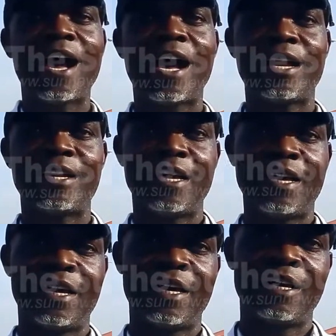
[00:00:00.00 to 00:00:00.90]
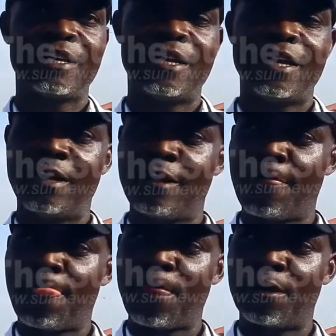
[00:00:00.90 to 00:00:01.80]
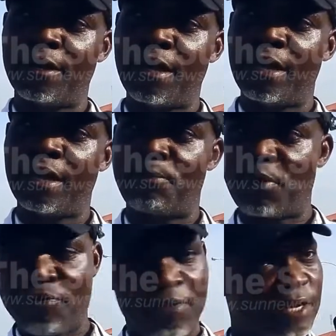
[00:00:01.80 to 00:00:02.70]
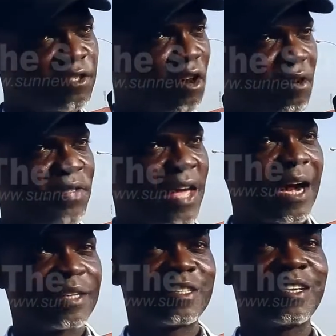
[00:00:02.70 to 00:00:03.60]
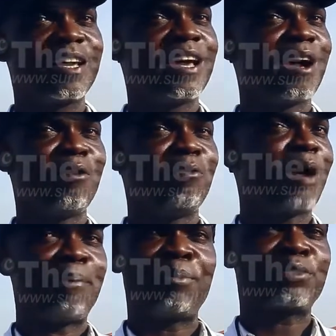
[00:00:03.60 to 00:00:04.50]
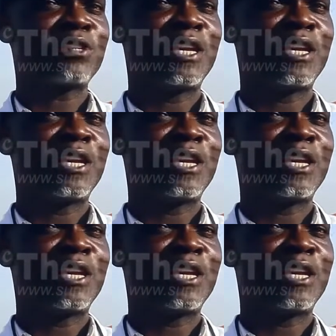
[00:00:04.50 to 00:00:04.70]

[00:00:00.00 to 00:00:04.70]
and the ripple effect of that, I'm not